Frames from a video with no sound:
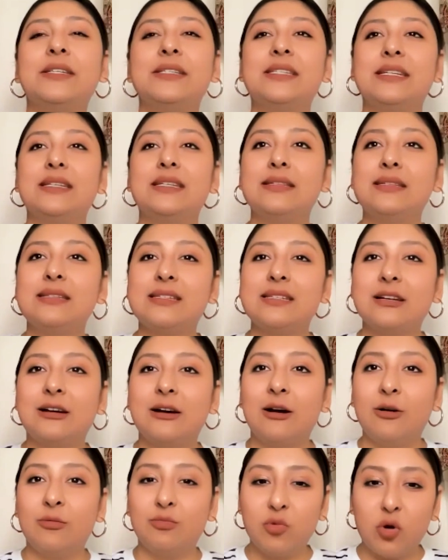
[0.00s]
since
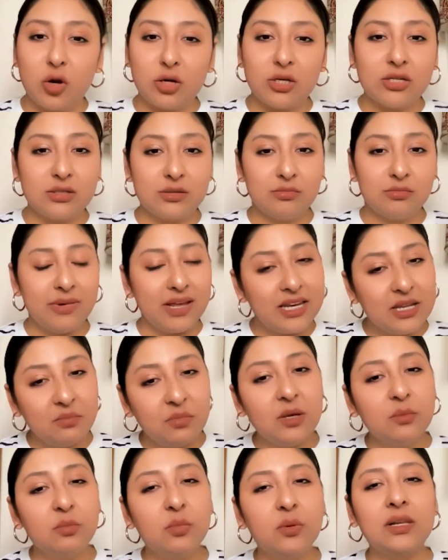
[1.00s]
not many
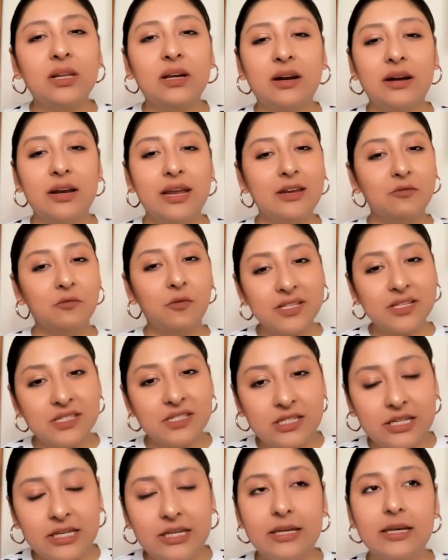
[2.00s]
people are
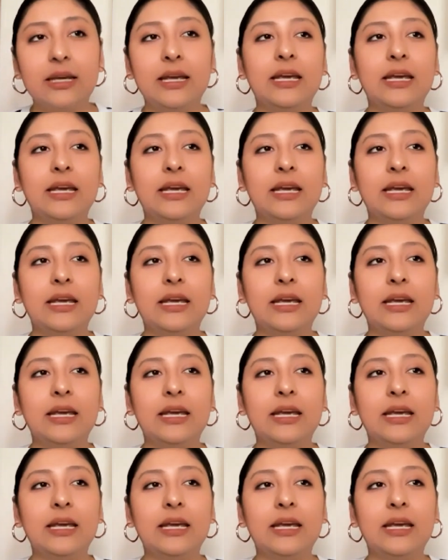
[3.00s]
investing